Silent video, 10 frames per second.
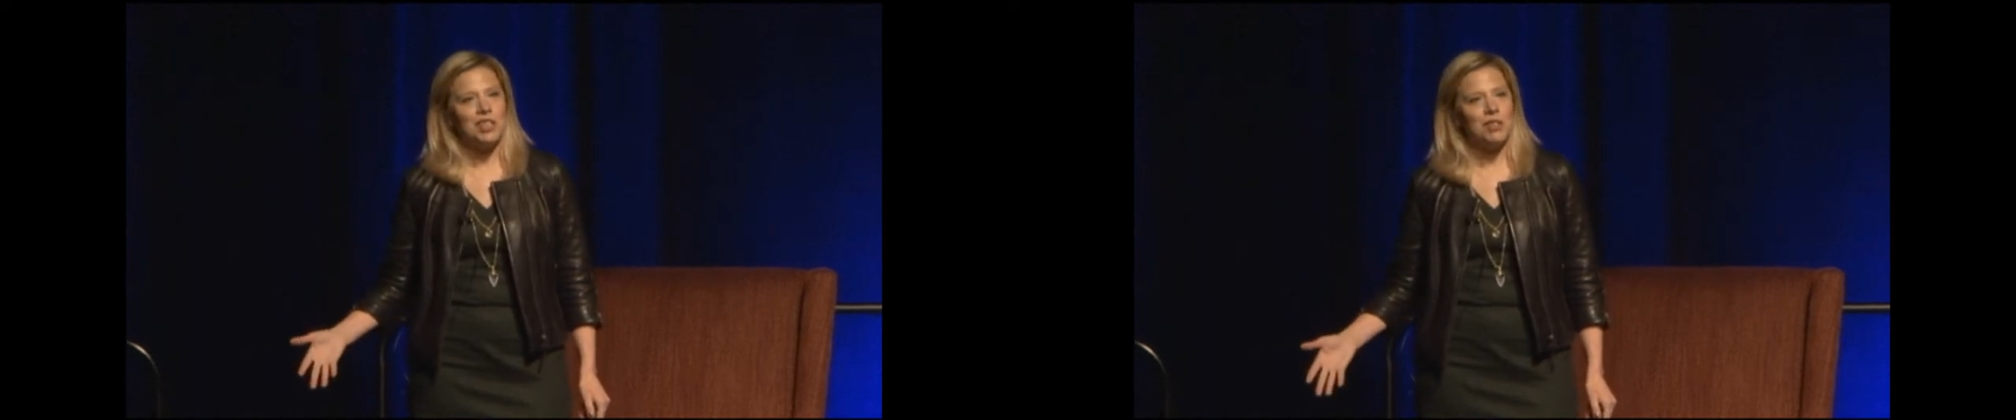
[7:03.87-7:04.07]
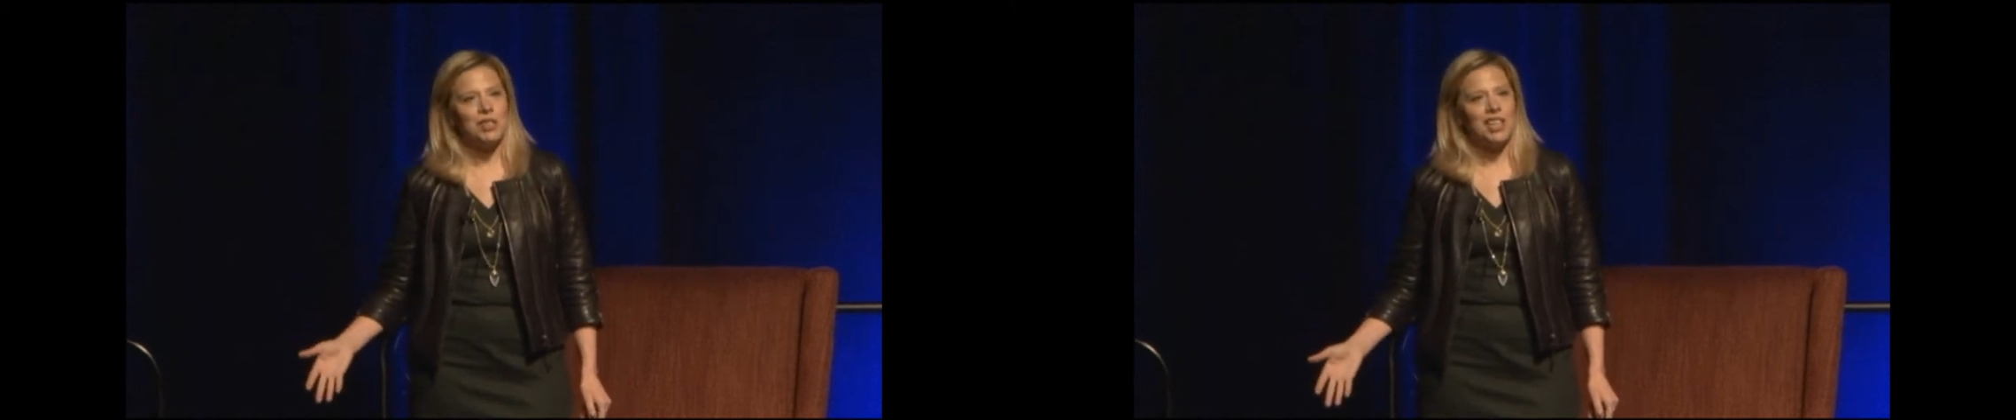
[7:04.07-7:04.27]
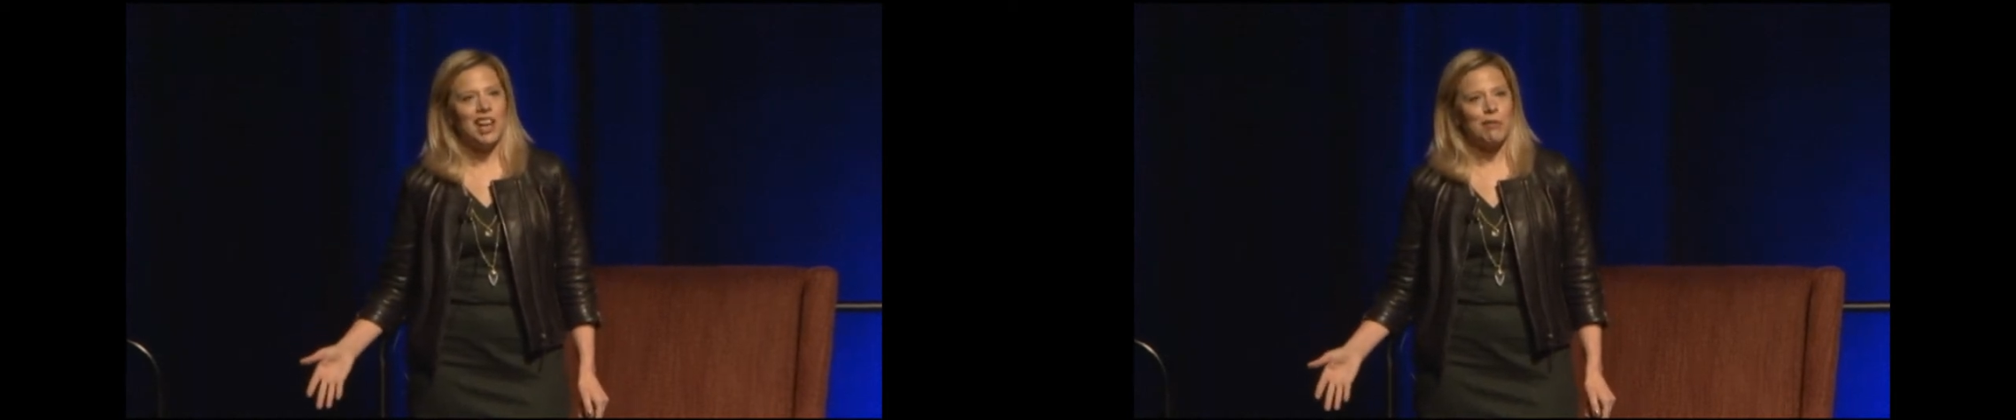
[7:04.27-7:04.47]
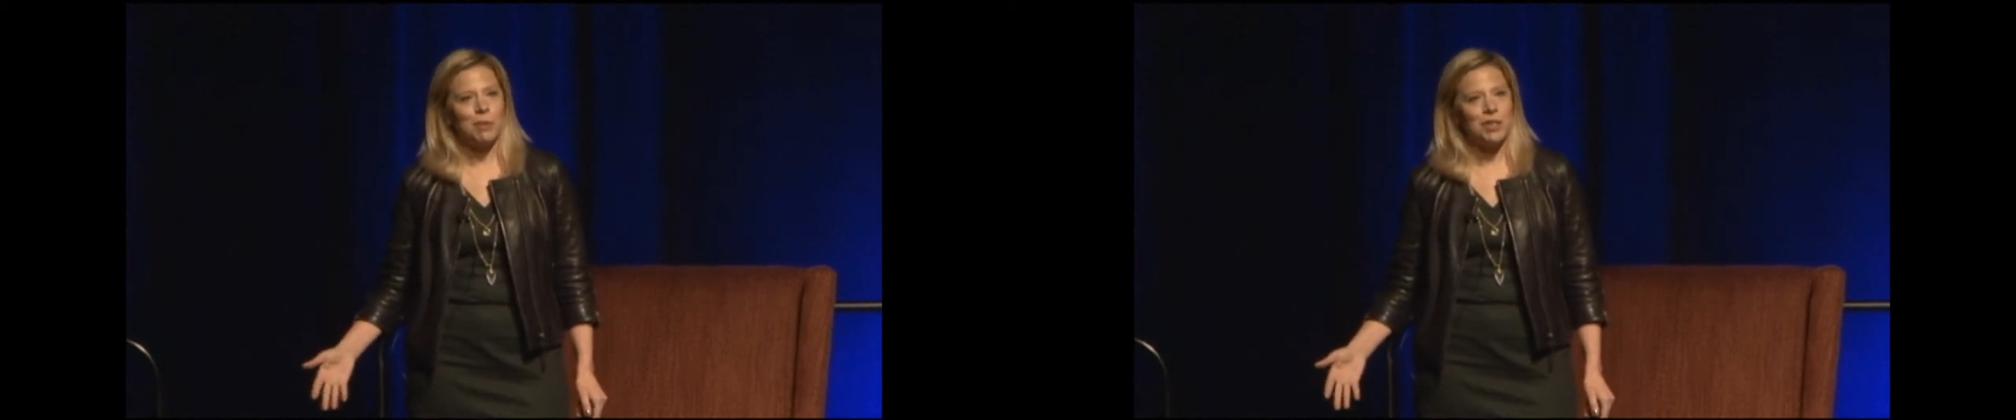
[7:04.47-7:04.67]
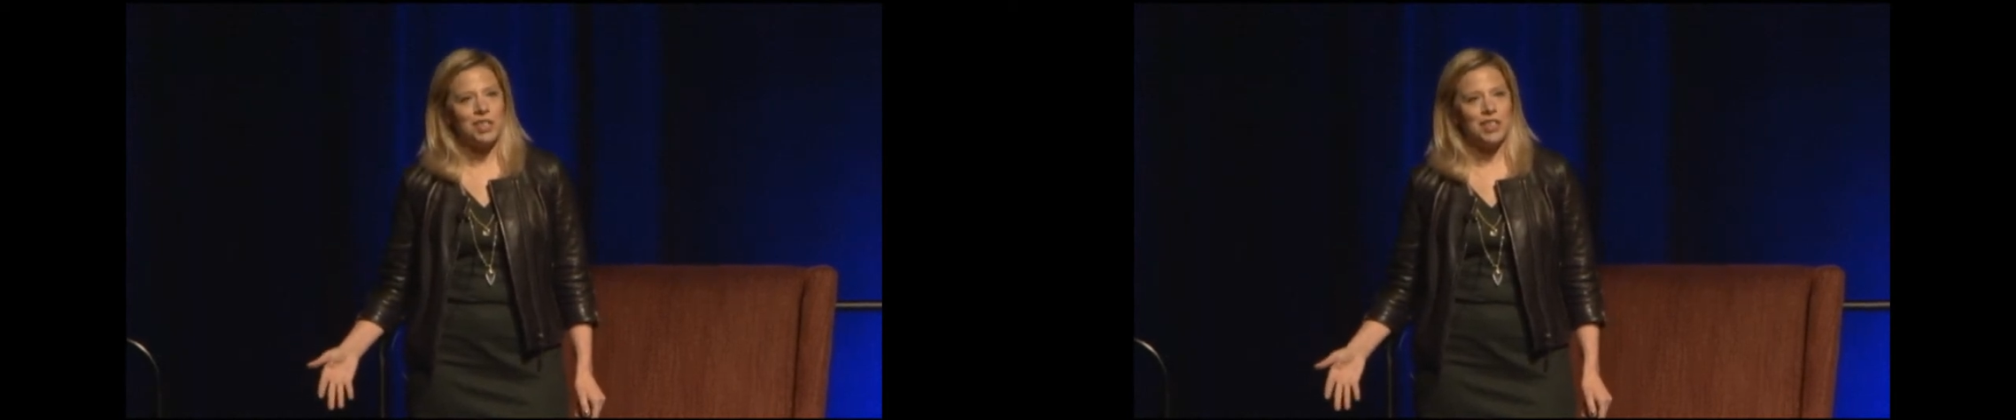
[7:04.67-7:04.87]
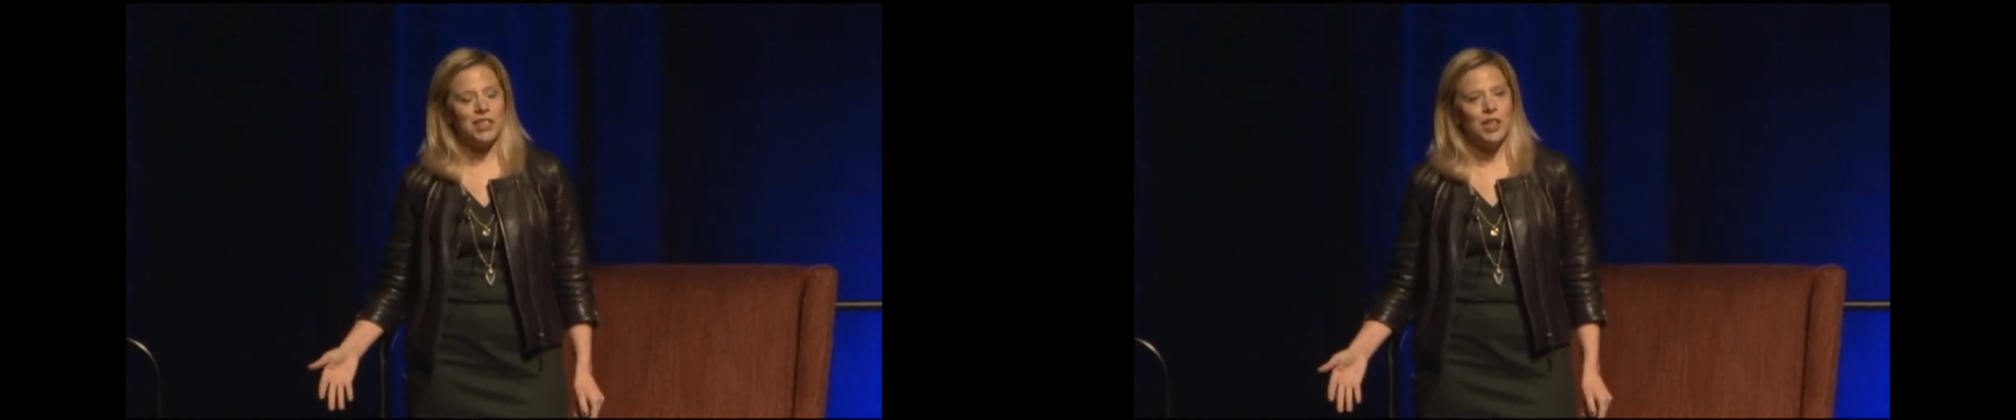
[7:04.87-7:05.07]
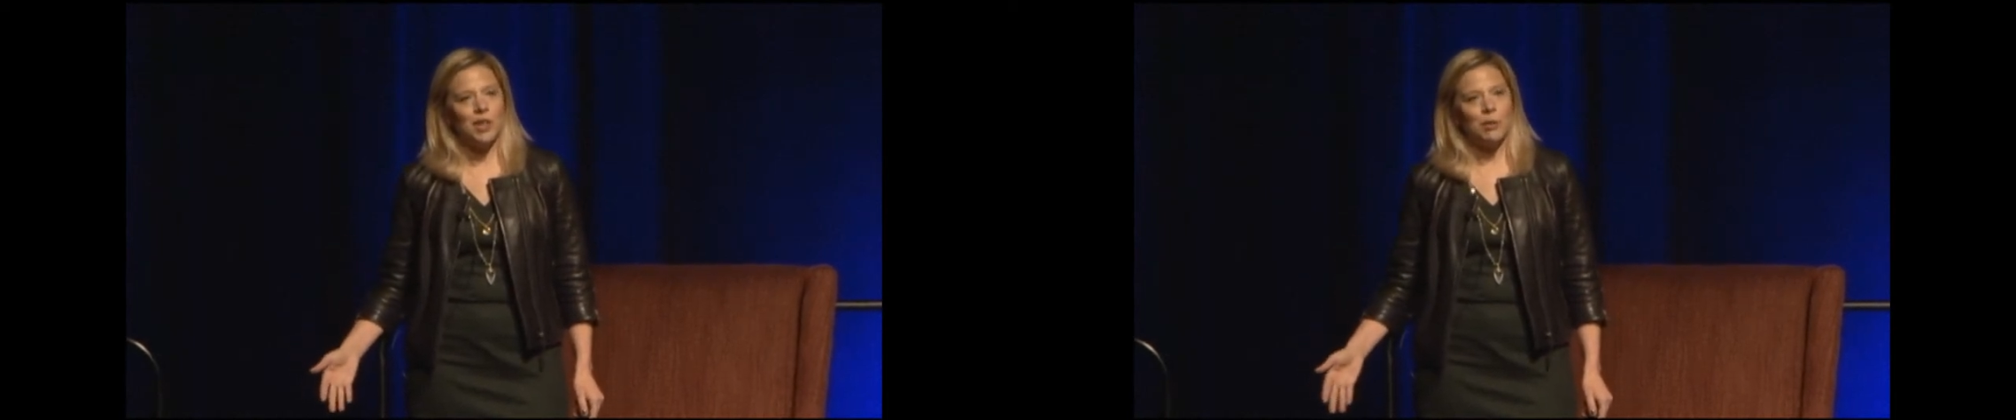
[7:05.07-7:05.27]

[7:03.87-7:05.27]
a new staff person